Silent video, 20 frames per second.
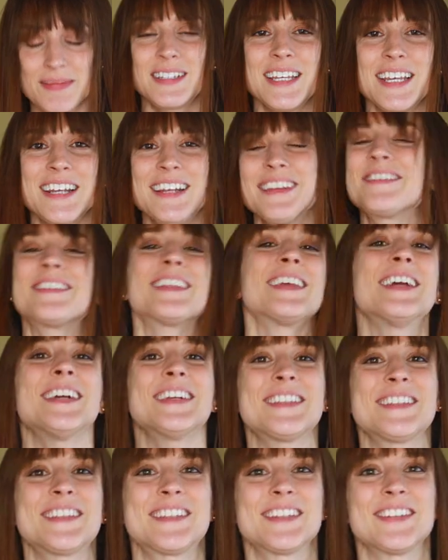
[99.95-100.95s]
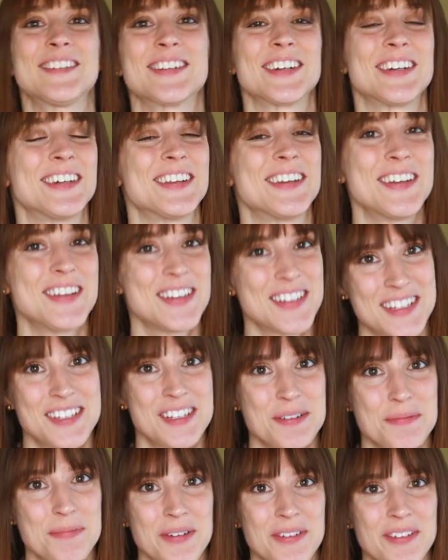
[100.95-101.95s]
See, it's still good,
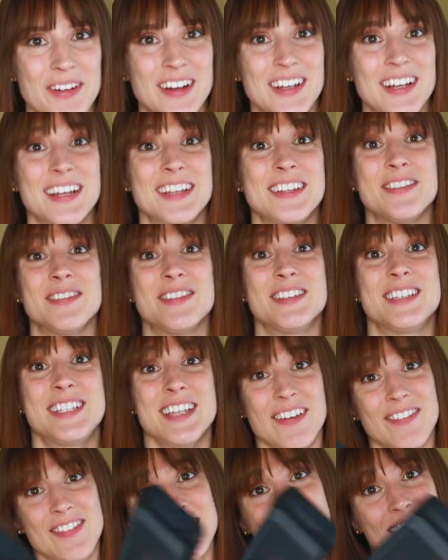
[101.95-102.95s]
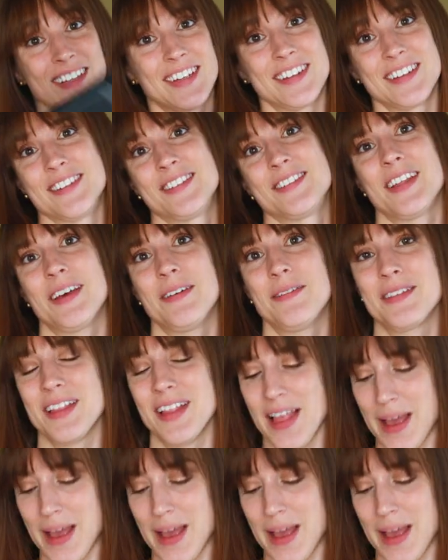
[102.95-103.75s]
super rugged. You're definitely gonna do that with a